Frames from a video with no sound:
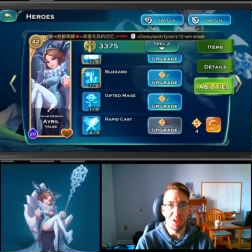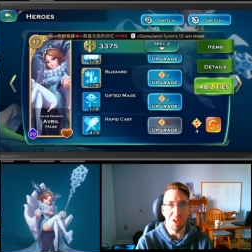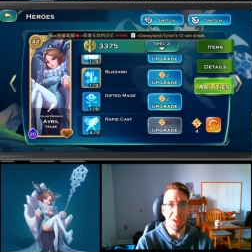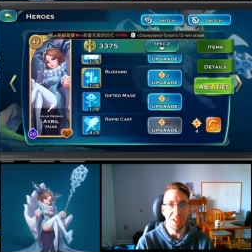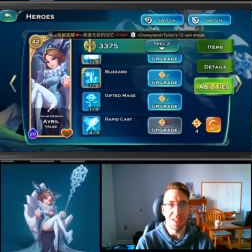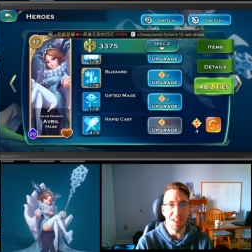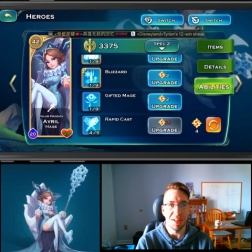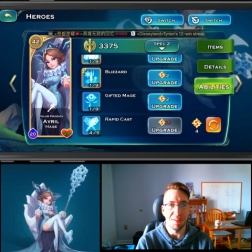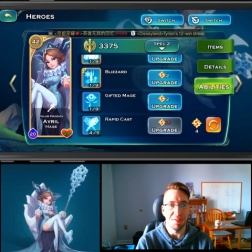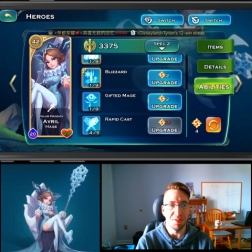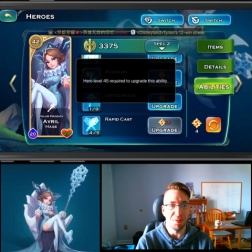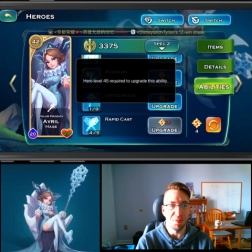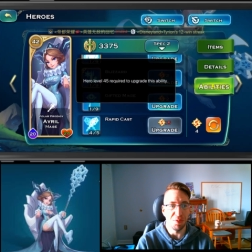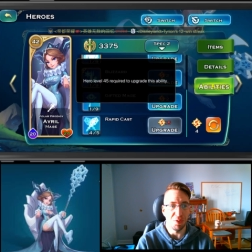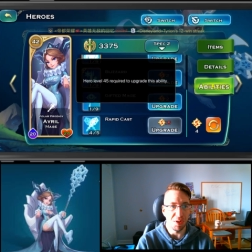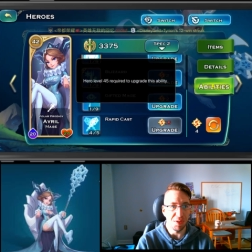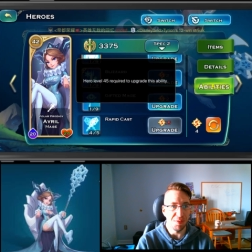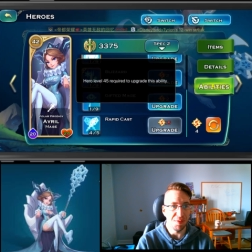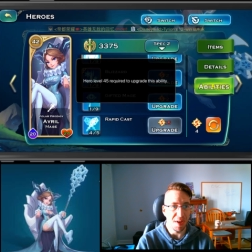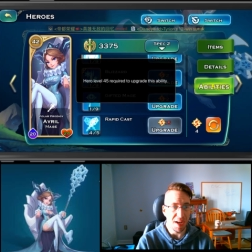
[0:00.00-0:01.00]
I was level
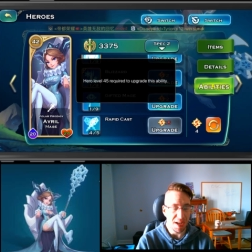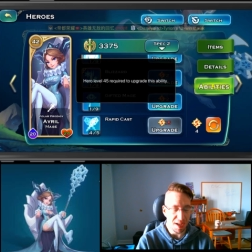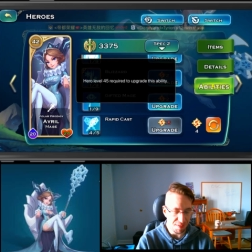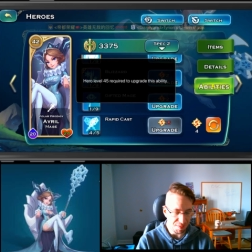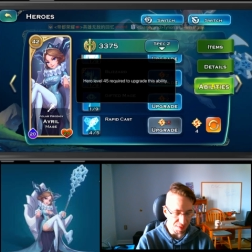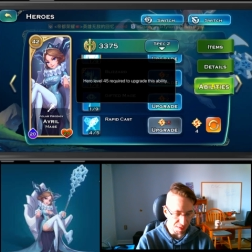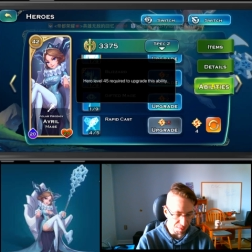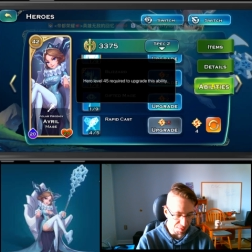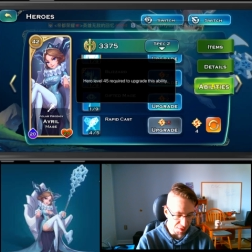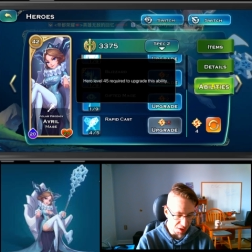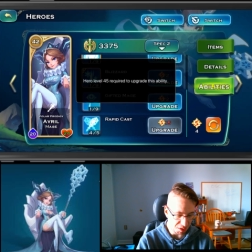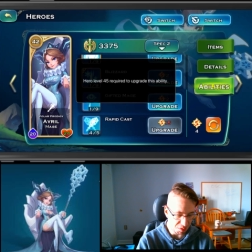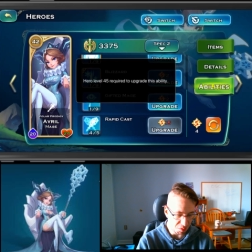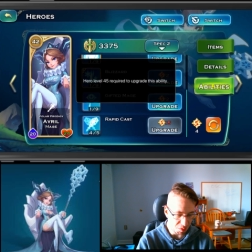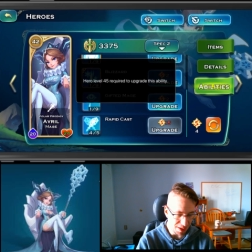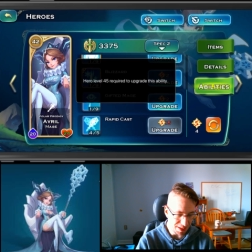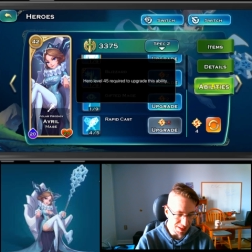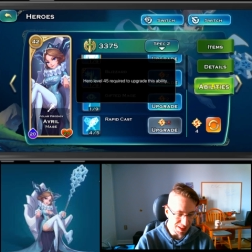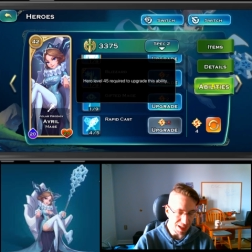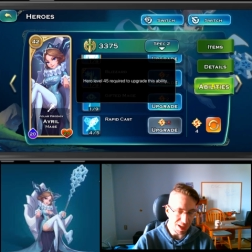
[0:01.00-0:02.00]
45. I'm not
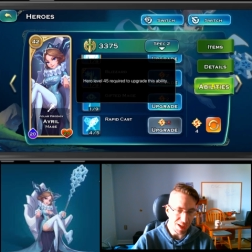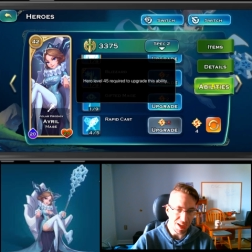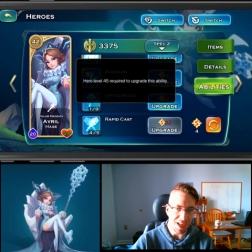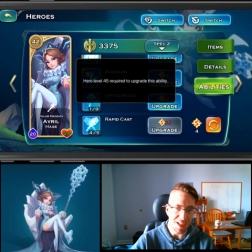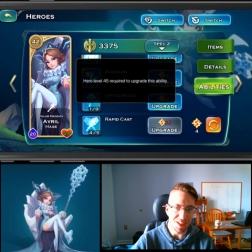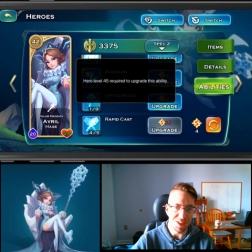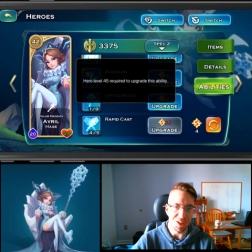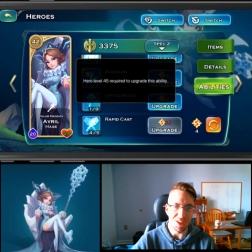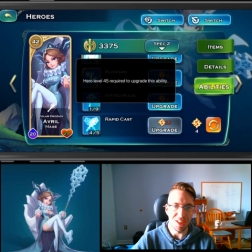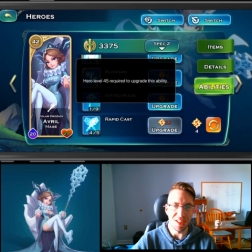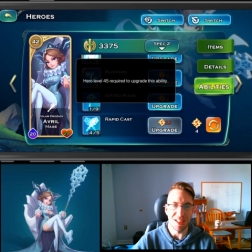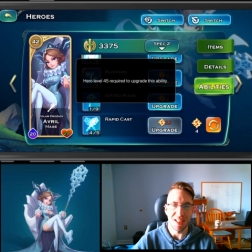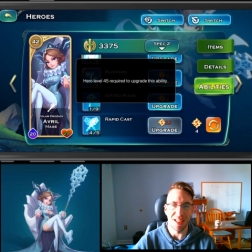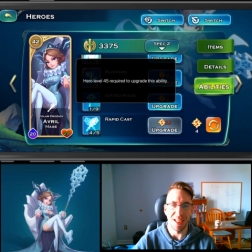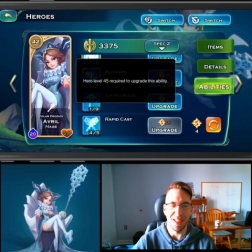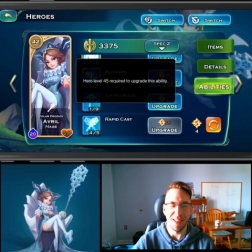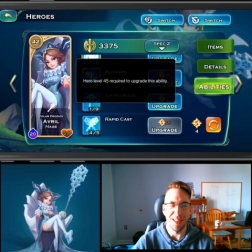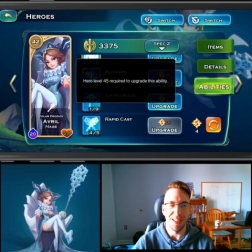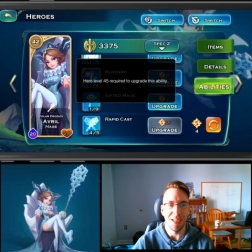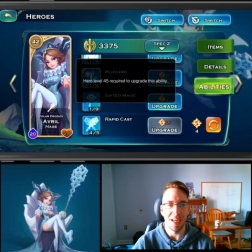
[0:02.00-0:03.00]
quite there yet. She's
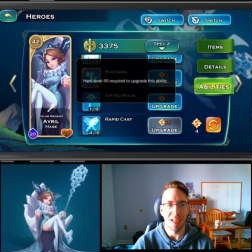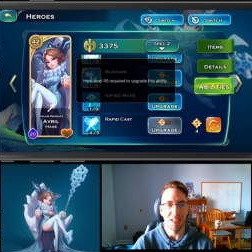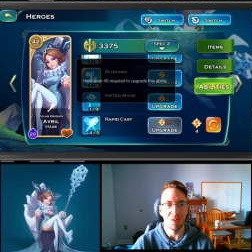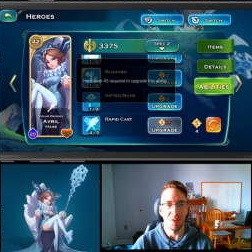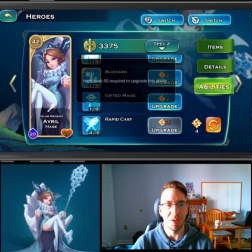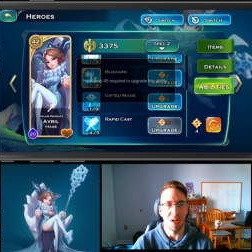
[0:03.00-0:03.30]
the next one